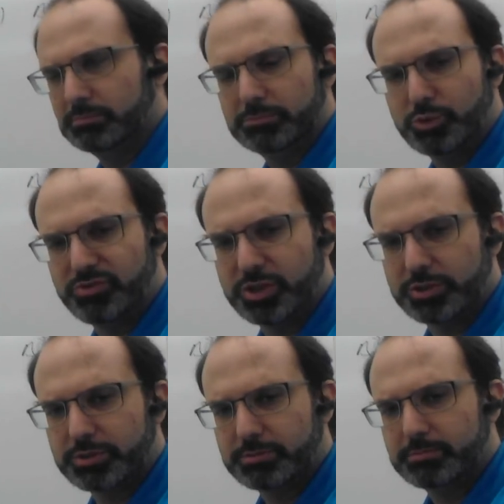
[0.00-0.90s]

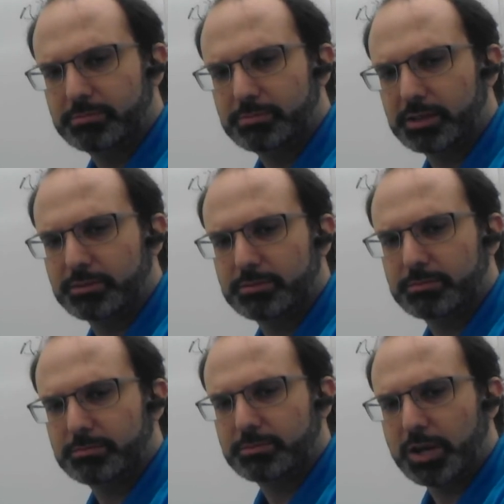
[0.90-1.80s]
Reverse. That's
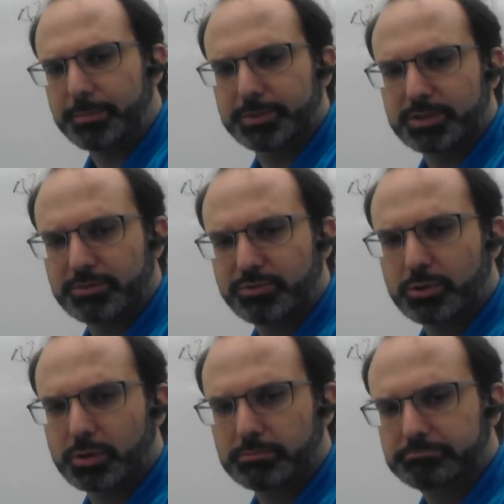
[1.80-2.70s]
the opposite of
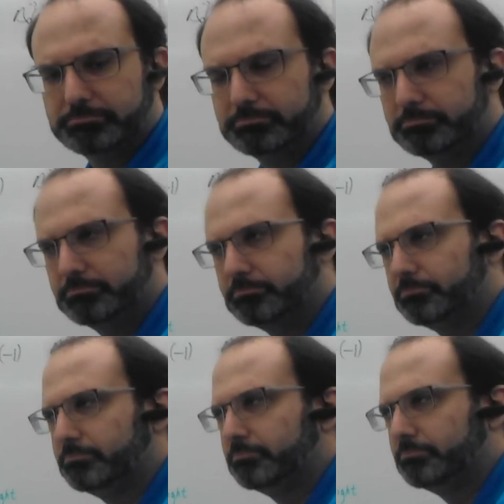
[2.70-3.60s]
forward.
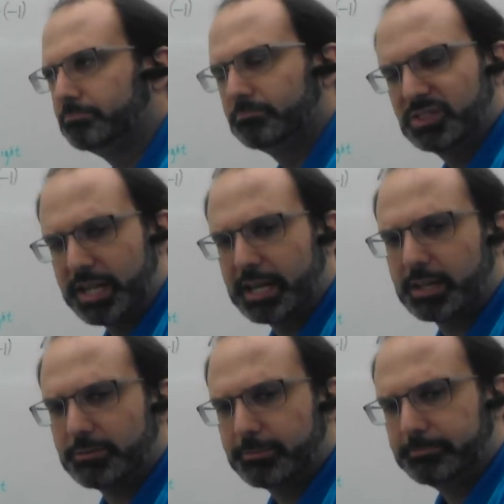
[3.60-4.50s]
It's
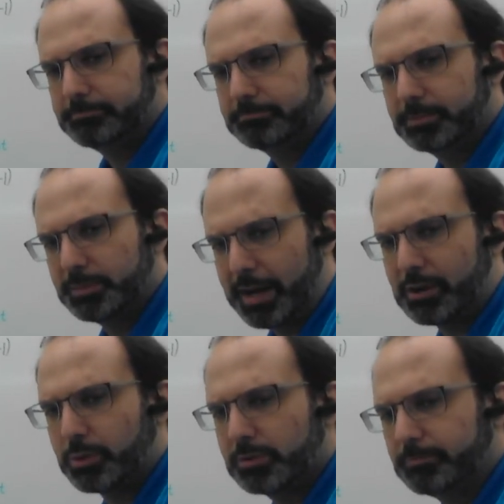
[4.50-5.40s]
negative. It's
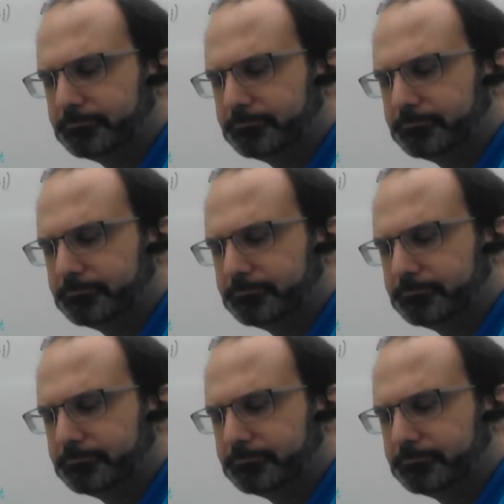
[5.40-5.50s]
backwards.